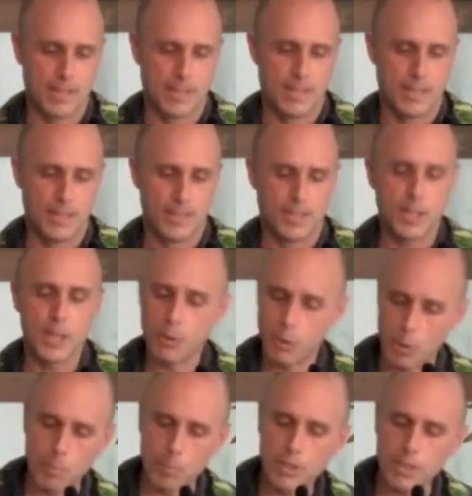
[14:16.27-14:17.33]
Say you're a
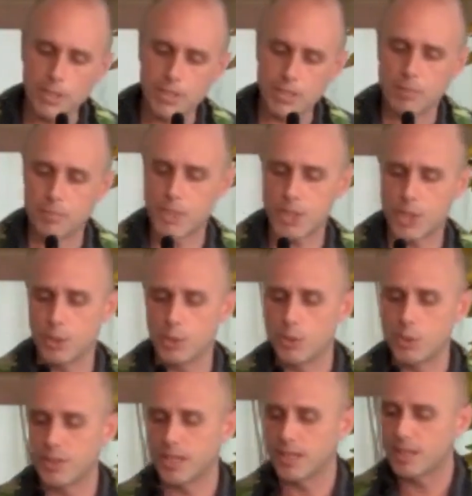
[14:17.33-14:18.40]
police commission who
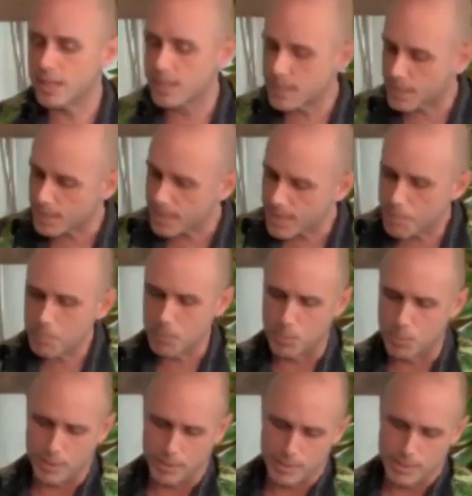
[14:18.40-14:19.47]
thinks it's
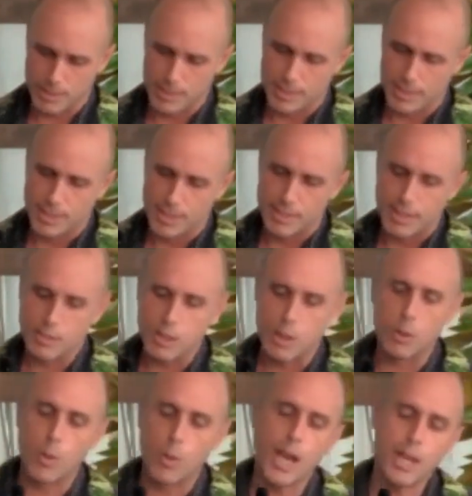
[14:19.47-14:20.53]
acceptable that the
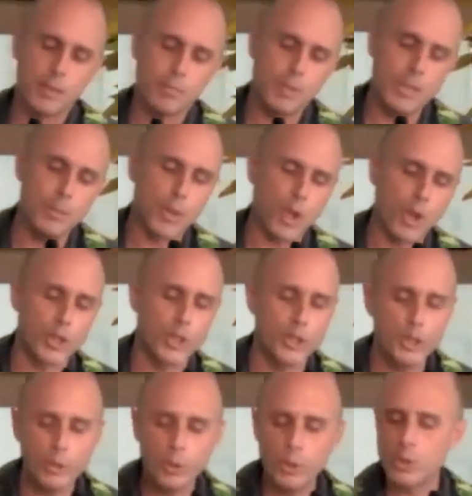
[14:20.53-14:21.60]
Hawaiian people are
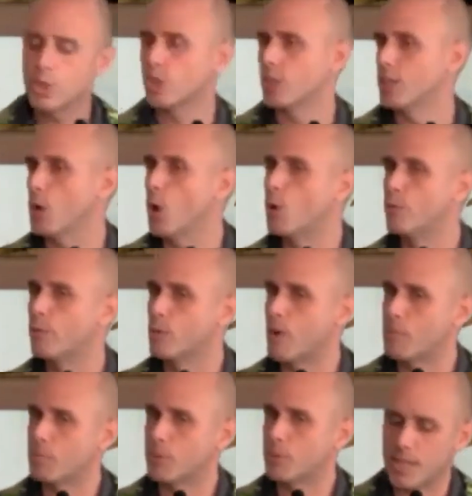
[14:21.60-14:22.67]
hugely
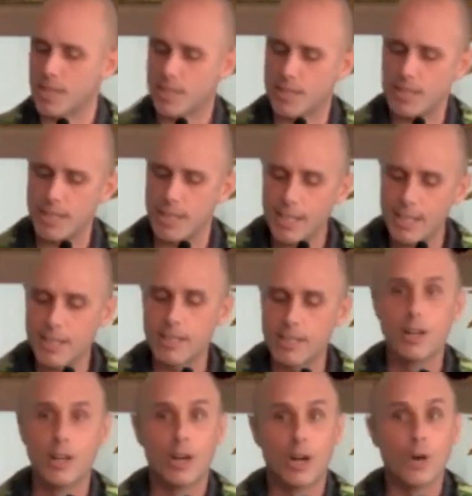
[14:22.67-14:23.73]
overrepresented in
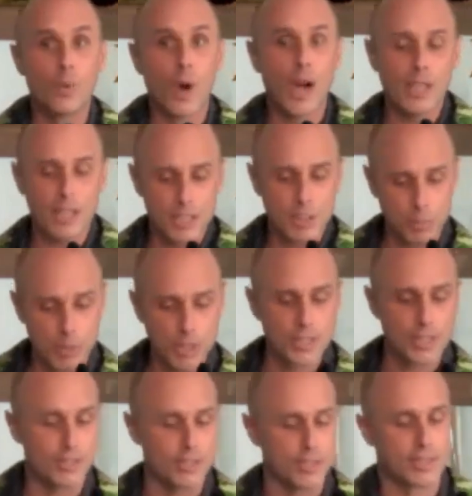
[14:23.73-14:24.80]
Hawaii's
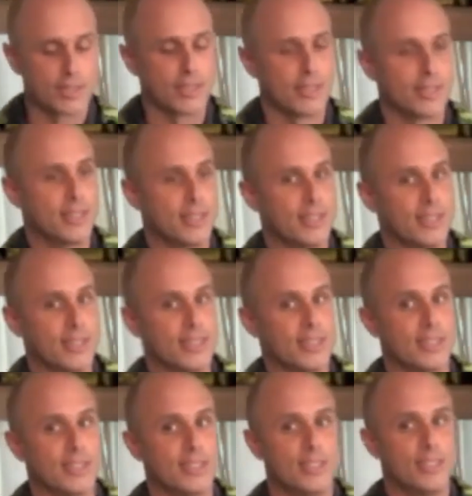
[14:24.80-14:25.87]
prisons.
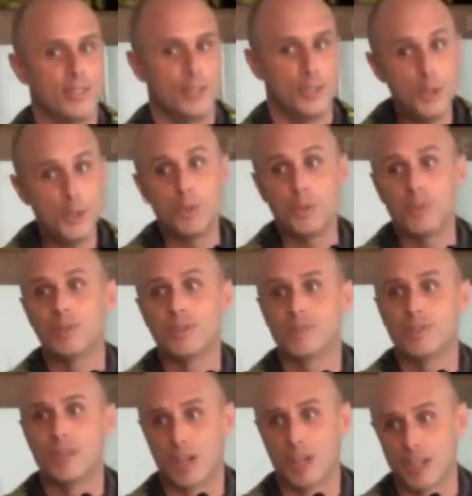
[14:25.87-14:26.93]
You
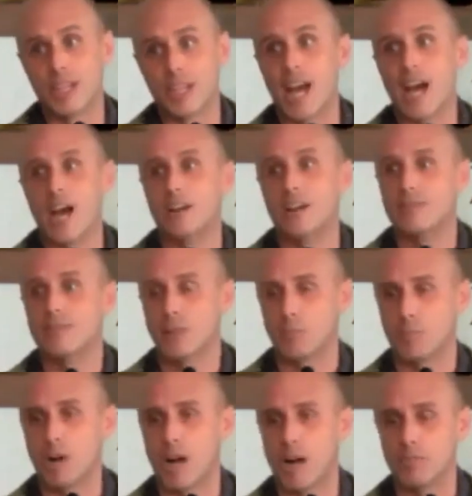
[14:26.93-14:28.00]
are going to have a
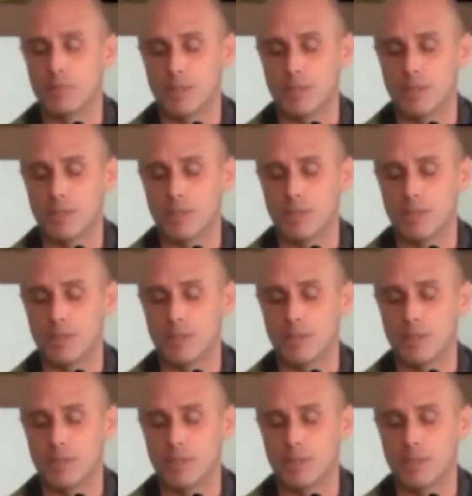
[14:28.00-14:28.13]
problem.